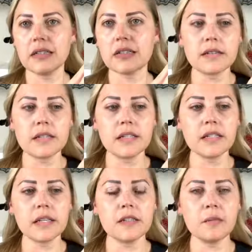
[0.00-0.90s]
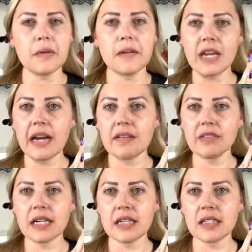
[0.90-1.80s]
So this has been
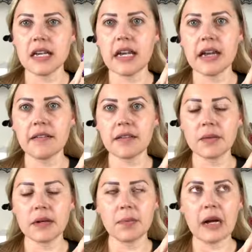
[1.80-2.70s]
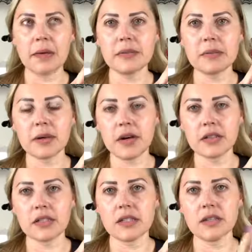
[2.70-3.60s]
advertised everywhere. It pops up
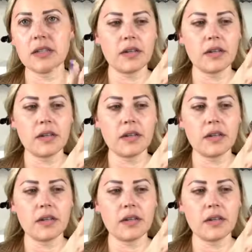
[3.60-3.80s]
constantly.